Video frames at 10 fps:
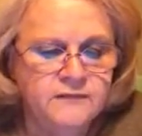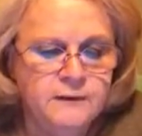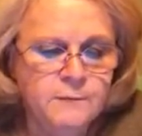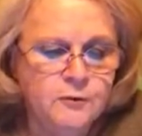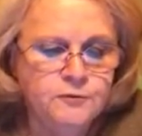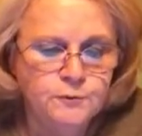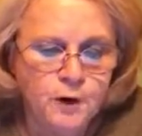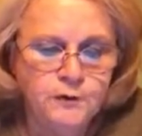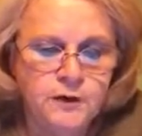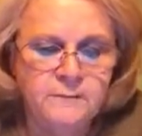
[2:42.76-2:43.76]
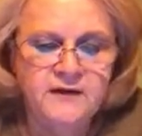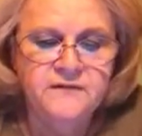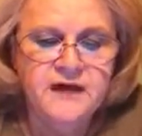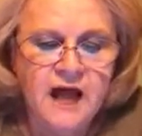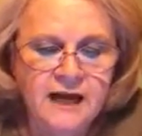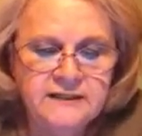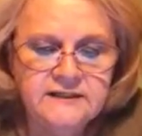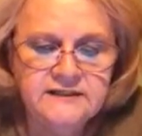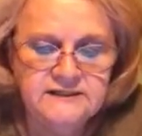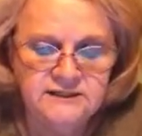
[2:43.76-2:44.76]
They both wrote about the kind of
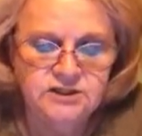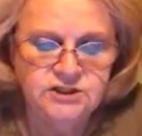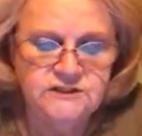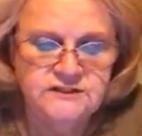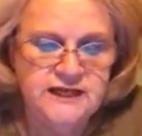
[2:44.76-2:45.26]
decisions